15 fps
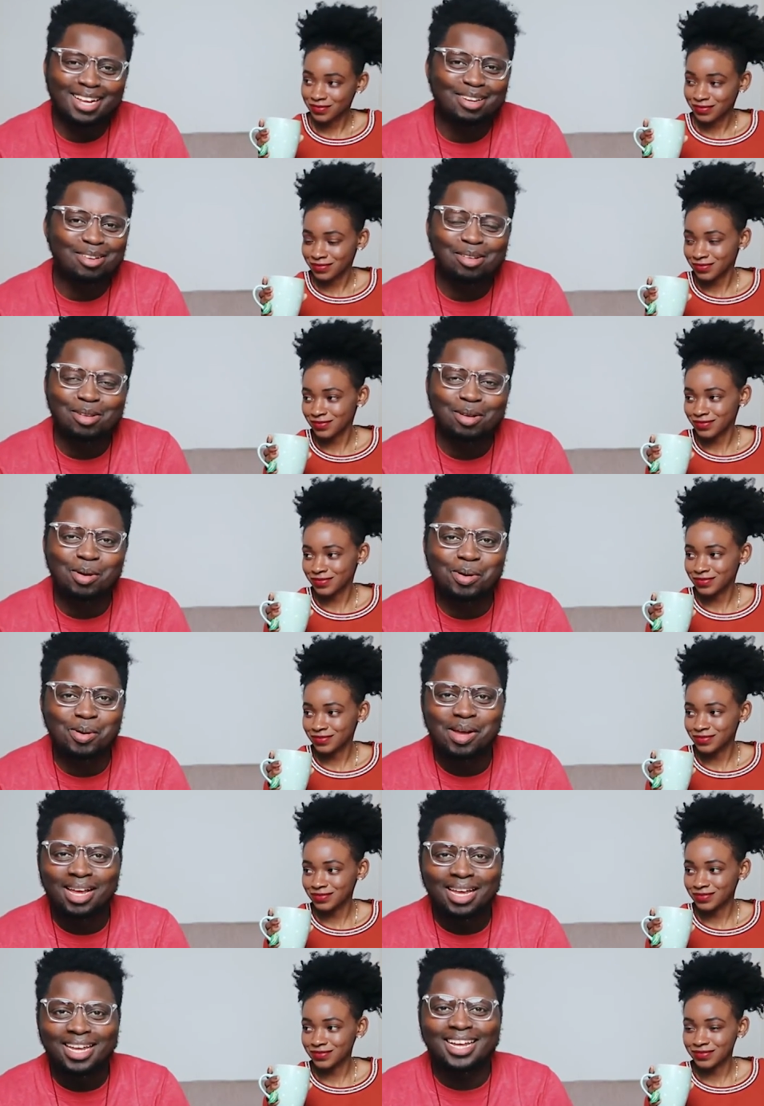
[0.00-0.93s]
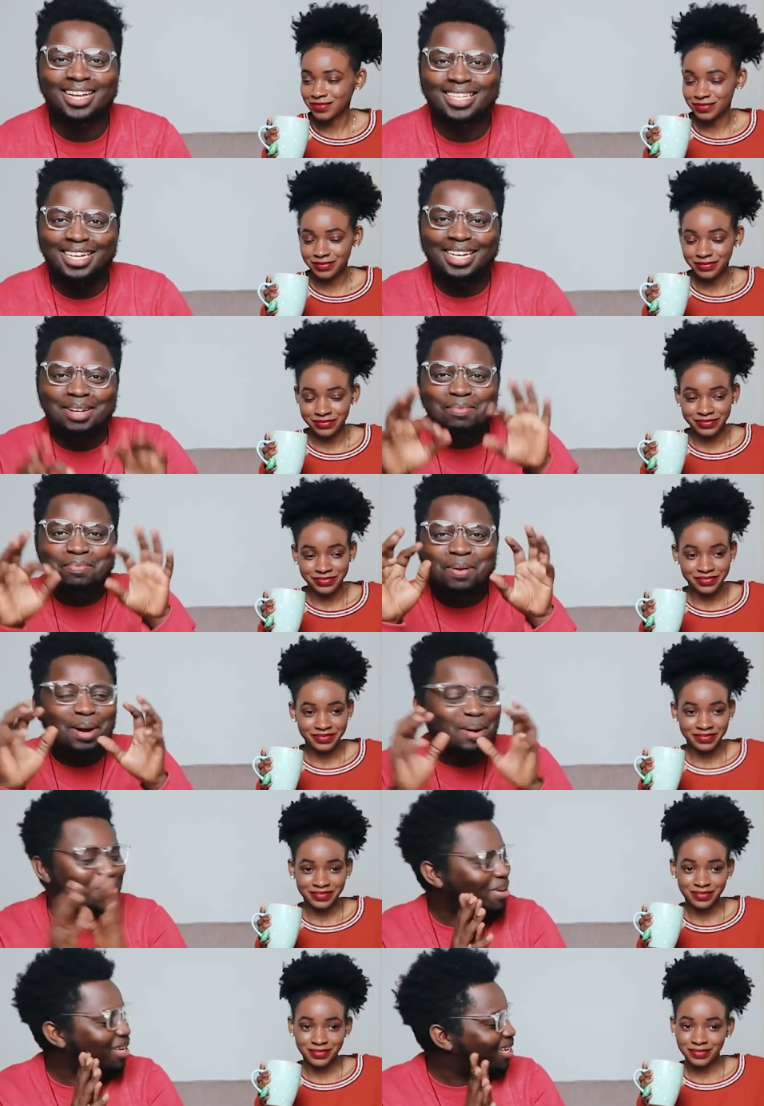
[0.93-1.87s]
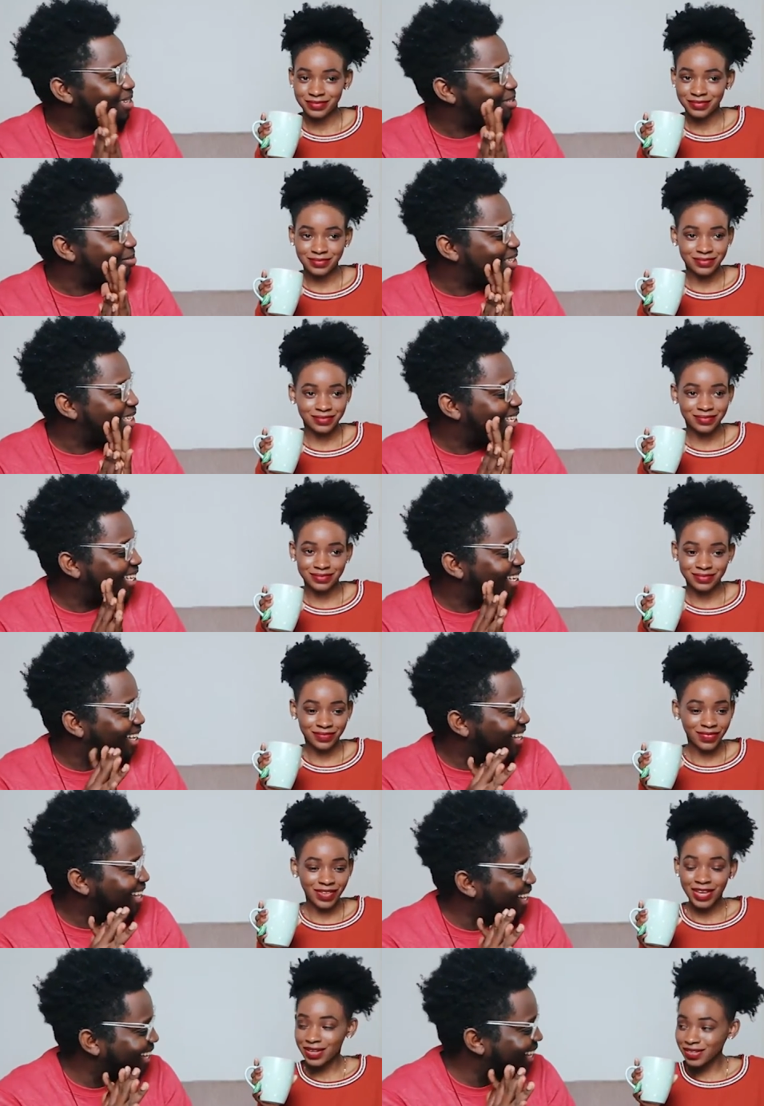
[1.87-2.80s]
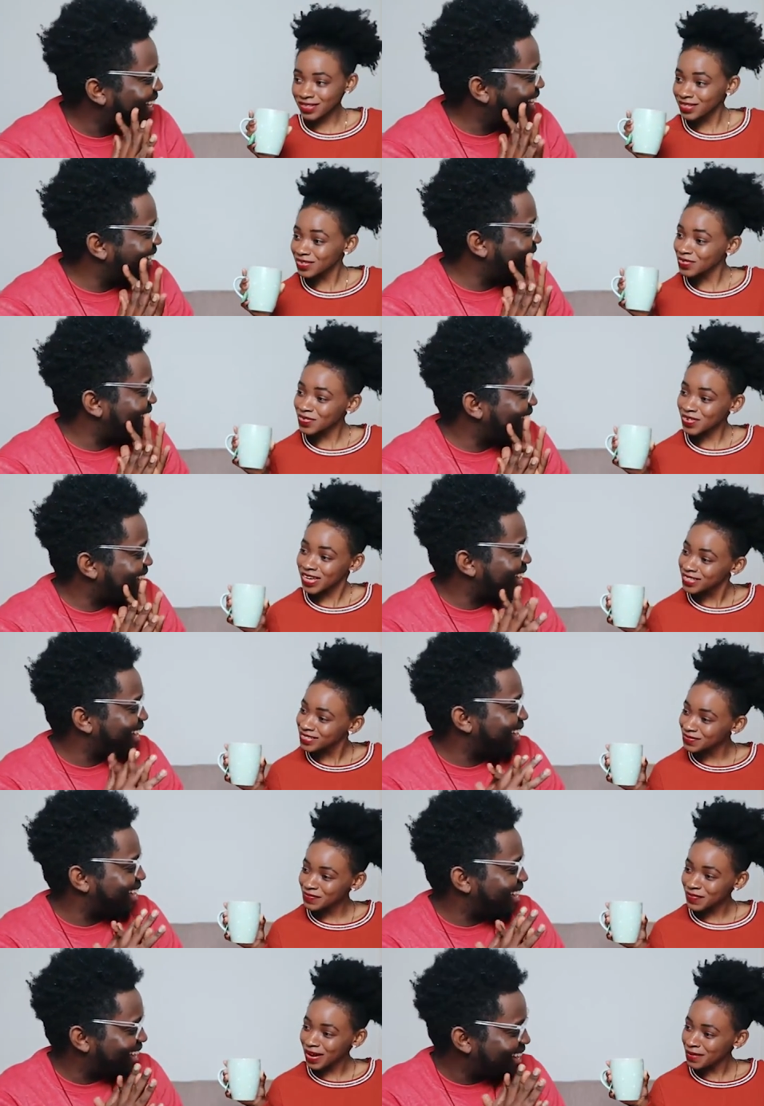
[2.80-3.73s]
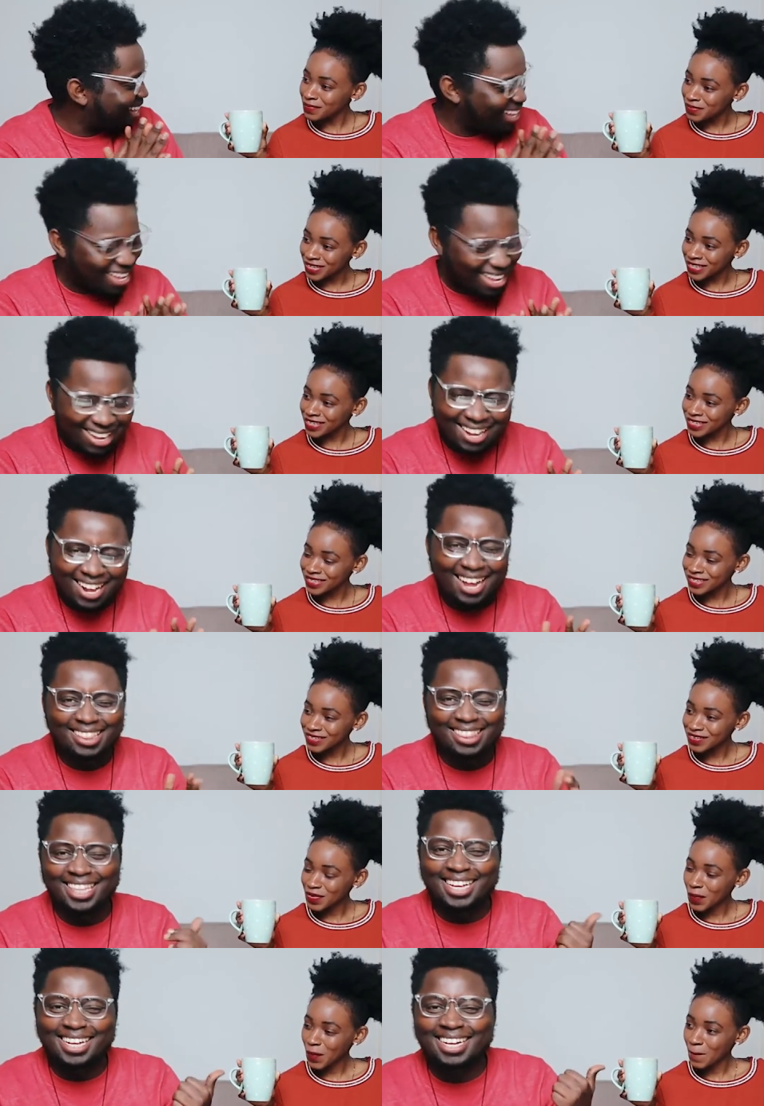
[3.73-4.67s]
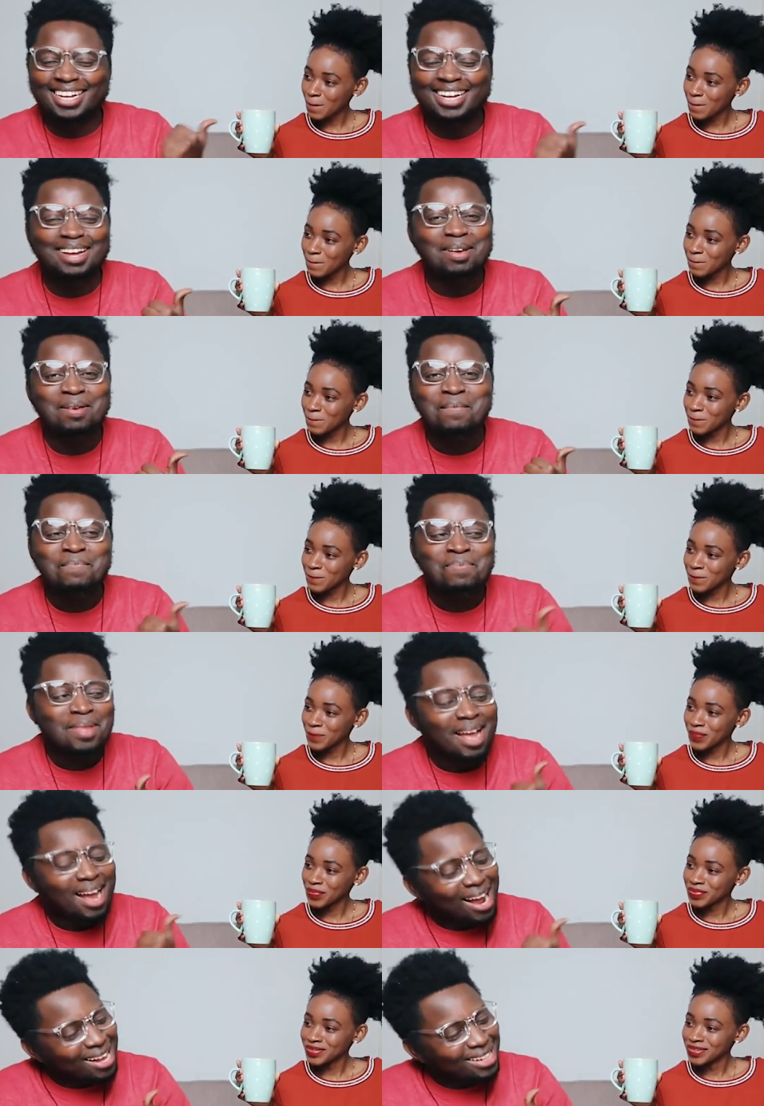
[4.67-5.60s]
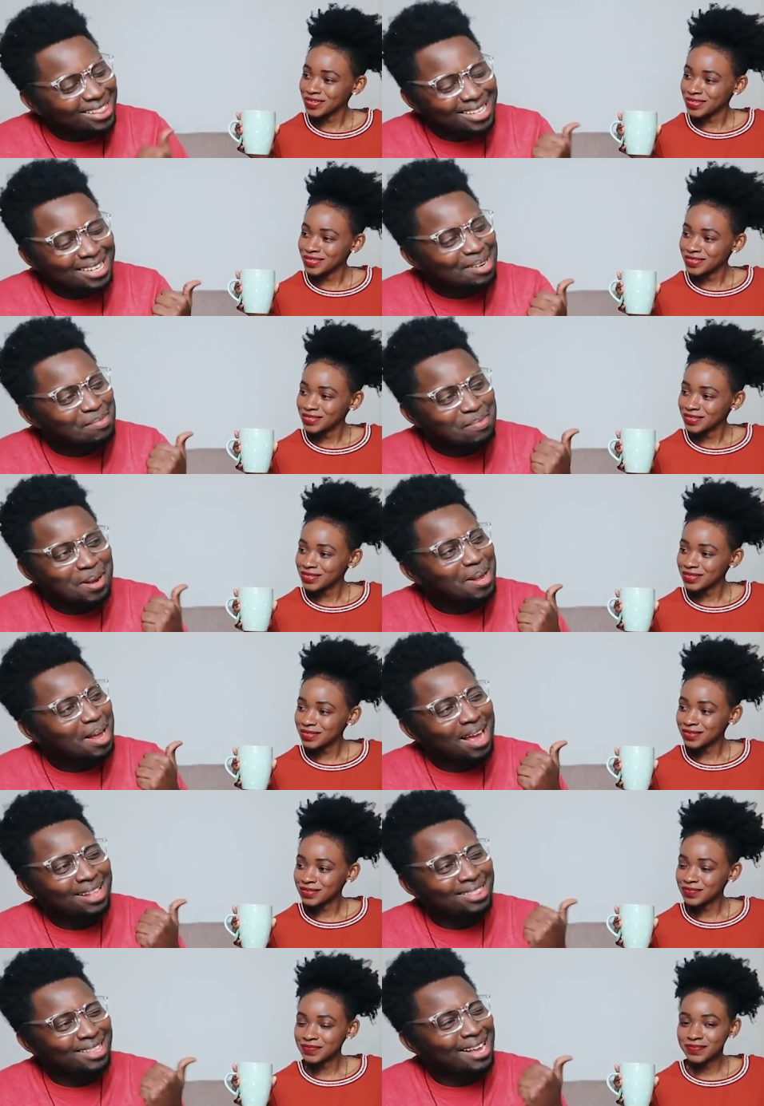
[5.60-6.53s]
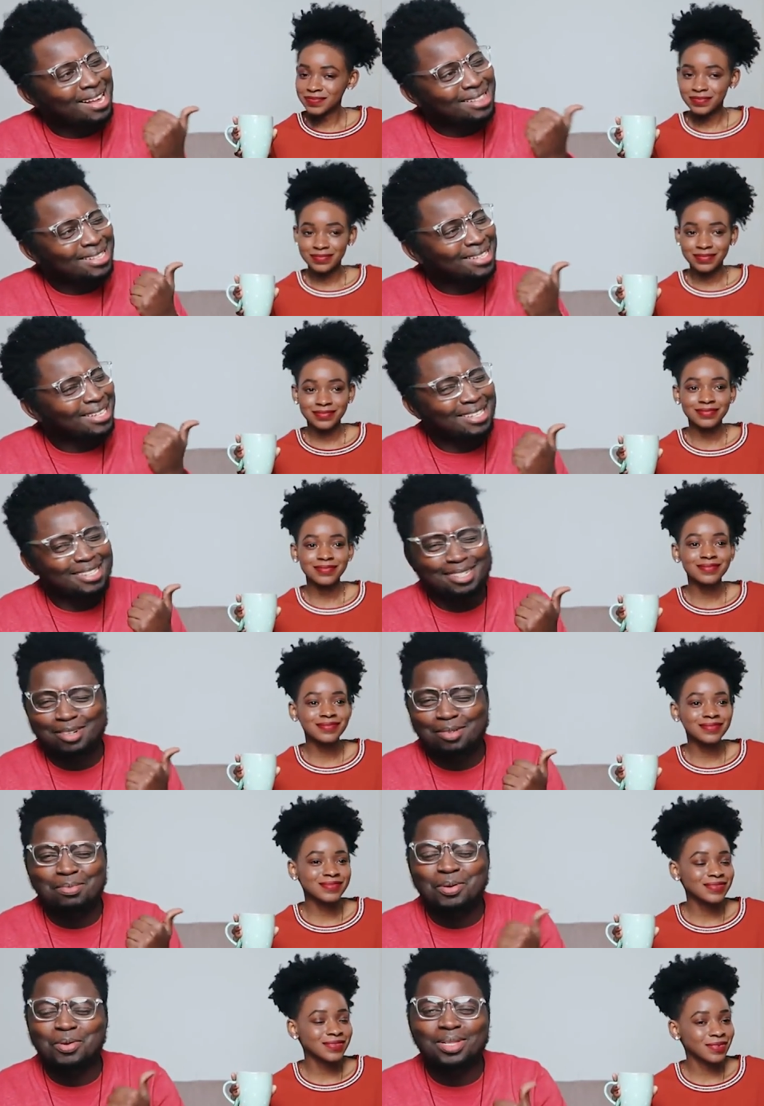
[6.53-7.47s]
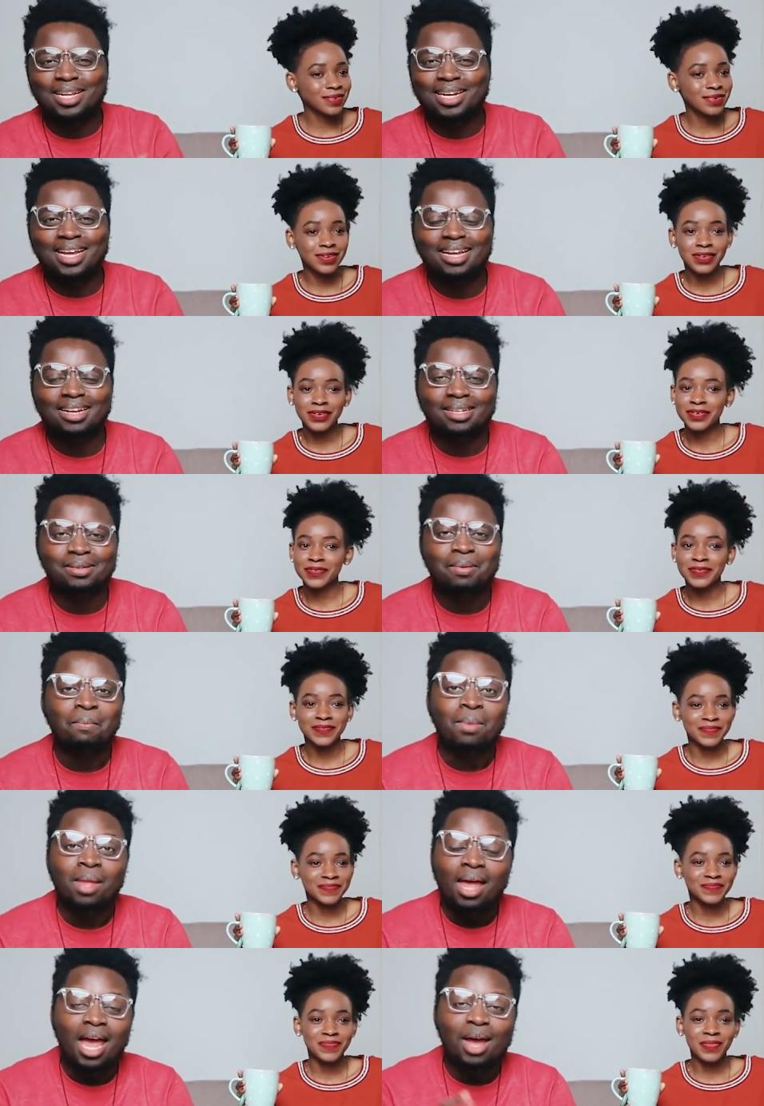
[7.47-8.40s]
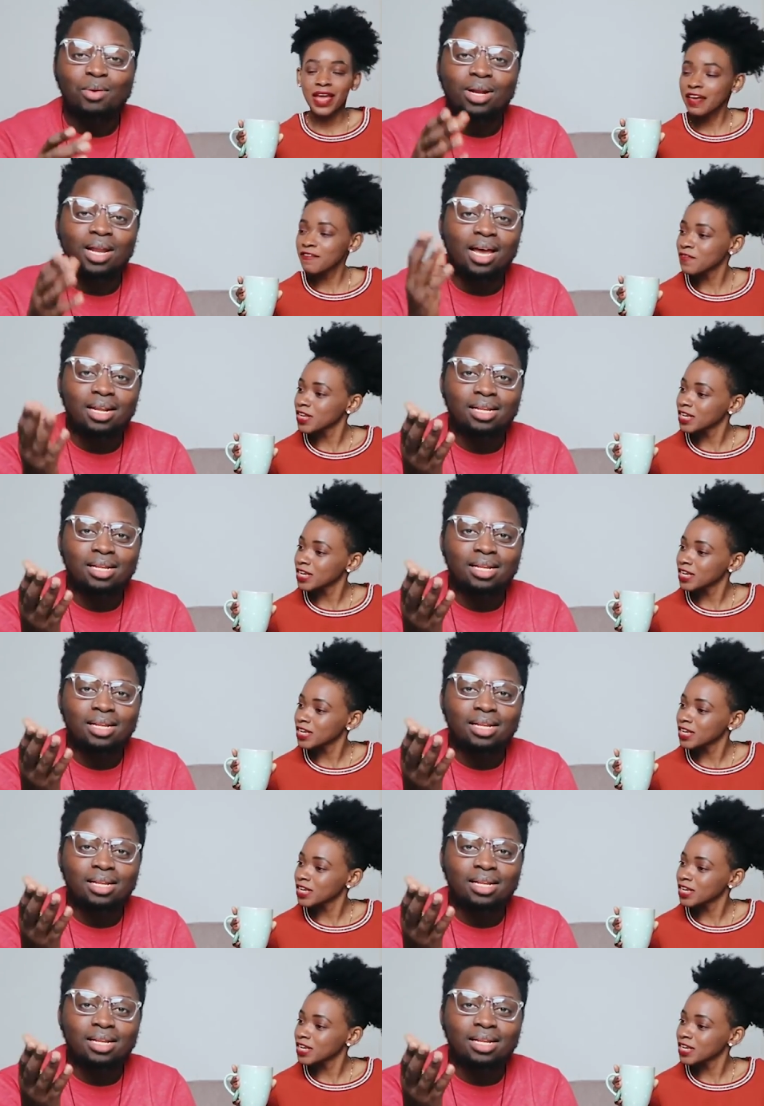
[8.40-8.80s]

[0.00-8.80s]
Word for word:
Speaker 1: I don't know. Eating in public is really.
Speaker 2: Eating what in public?
Speaker 1: I think, I think my, I, this should be with the no. ladies. Anyway,